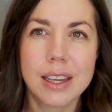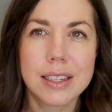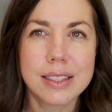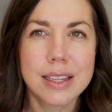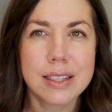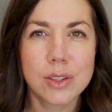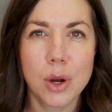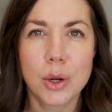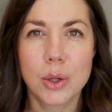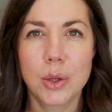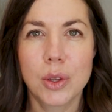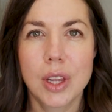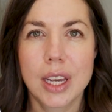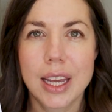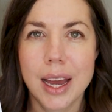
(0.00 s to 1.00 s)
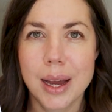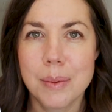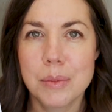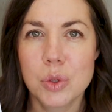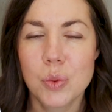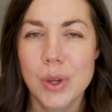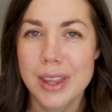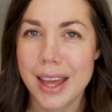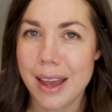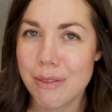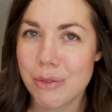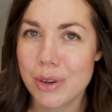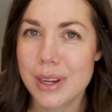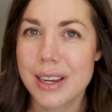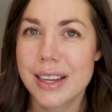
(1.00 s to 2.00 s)
is this article that comes with
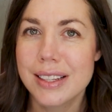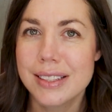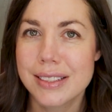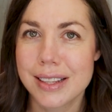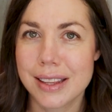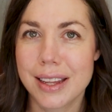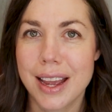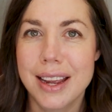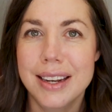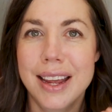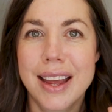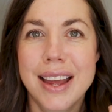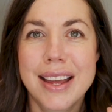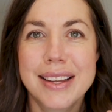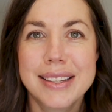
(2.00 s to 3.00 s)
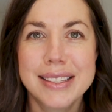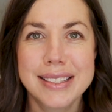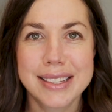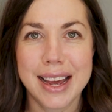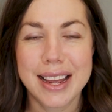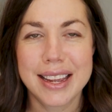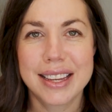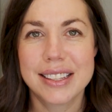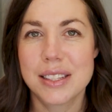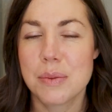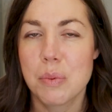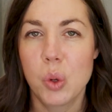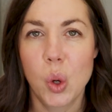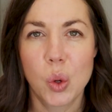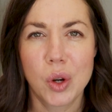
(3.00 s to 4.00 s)
every Sonlight Science
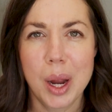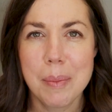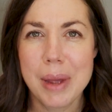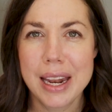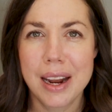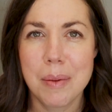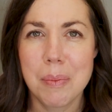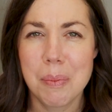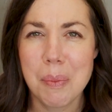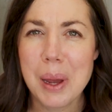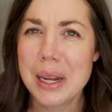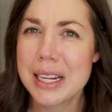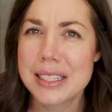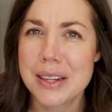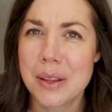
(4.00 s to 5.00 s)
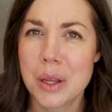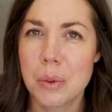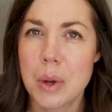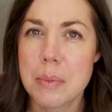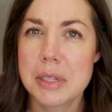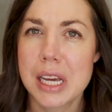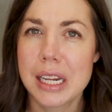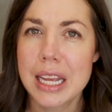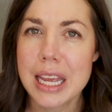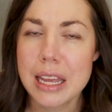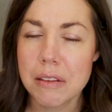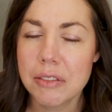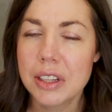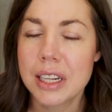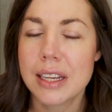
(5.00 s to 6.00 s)
program, and I bet it's on their website.
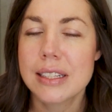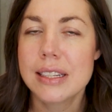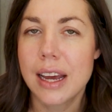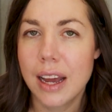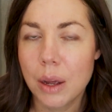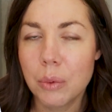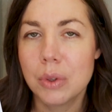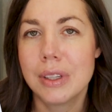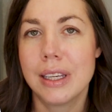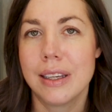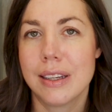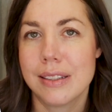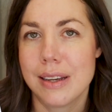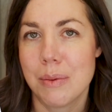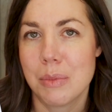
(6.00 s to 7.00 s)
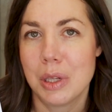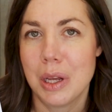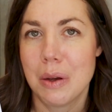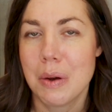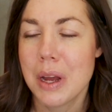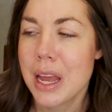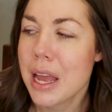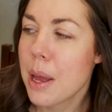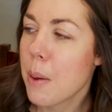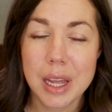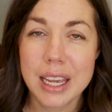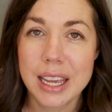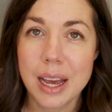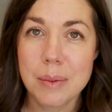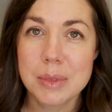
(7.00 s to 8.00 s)
If it is, I will link it down below.
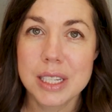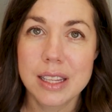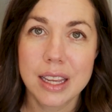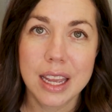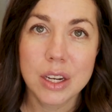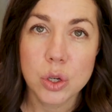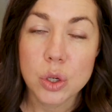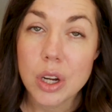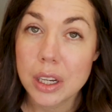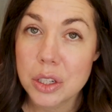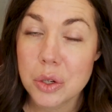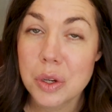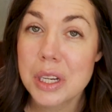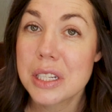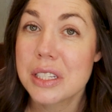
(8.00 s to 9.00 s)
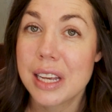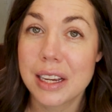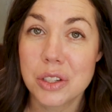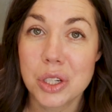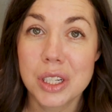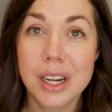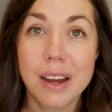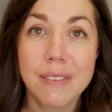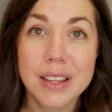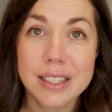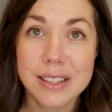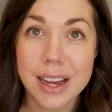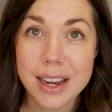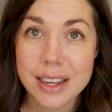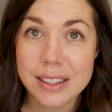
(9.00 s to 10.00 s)
It comes in the introductory section of the
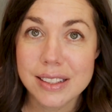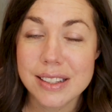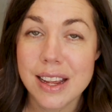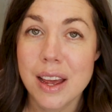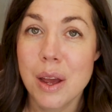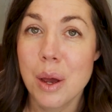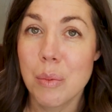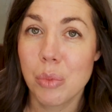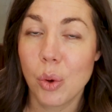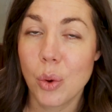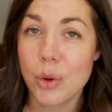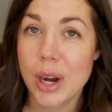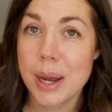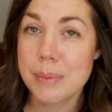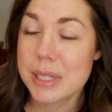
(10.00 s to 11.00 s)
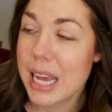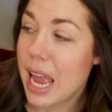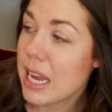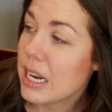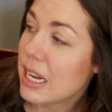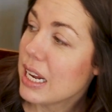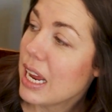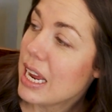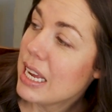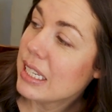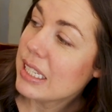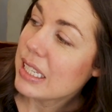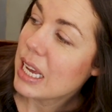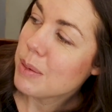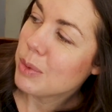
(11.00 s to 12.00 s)
science programs, and it
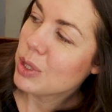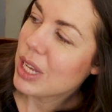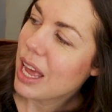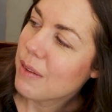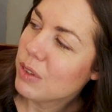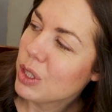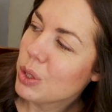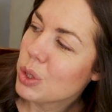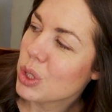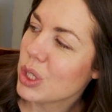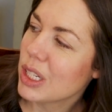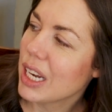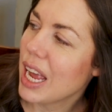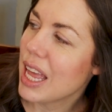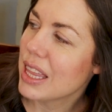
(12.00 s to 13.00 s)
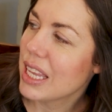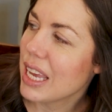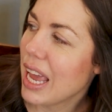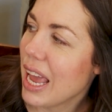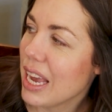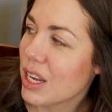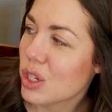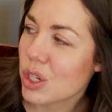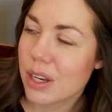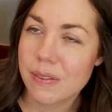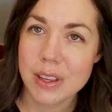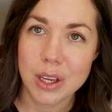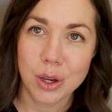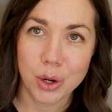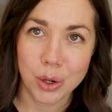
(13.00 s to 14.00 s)
is labeled Evolution and the Age
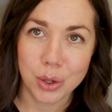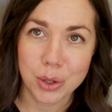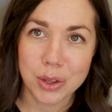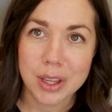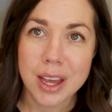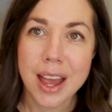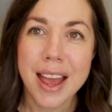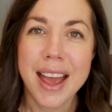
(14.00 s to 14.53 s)
of the Earth.